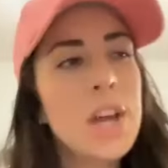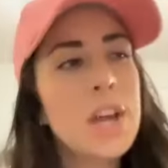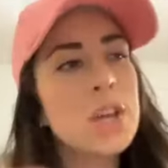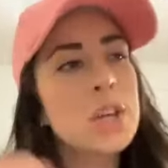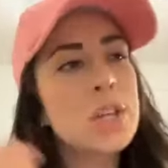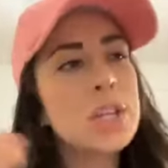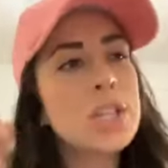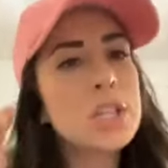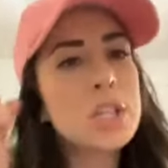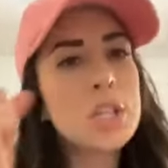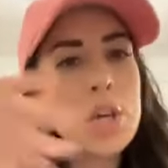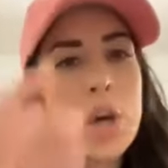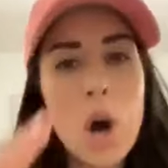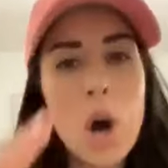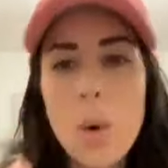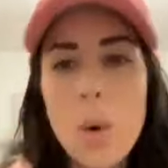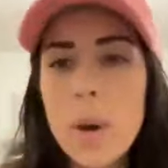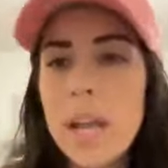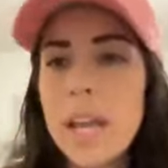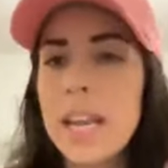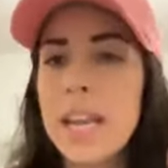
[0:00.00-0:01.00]
You're just
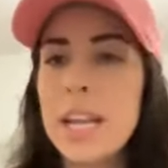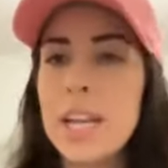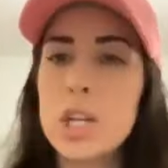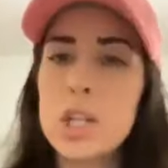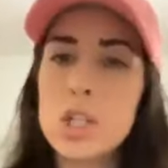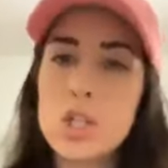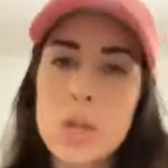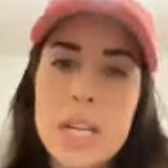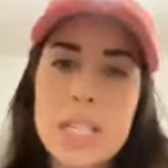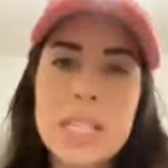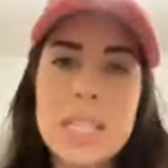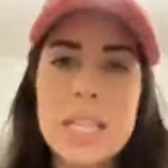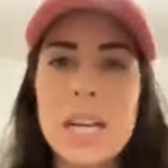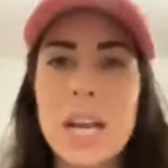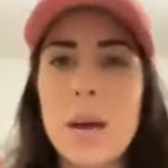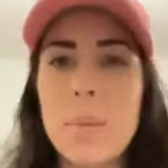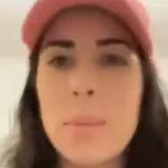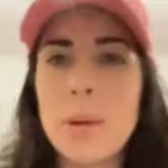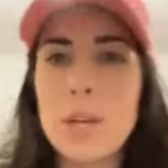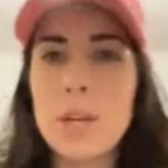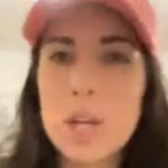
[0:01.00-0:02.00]
going and you're dressing
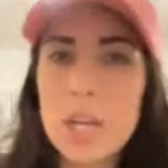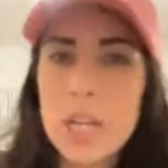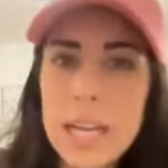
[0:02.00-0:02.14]
up and you're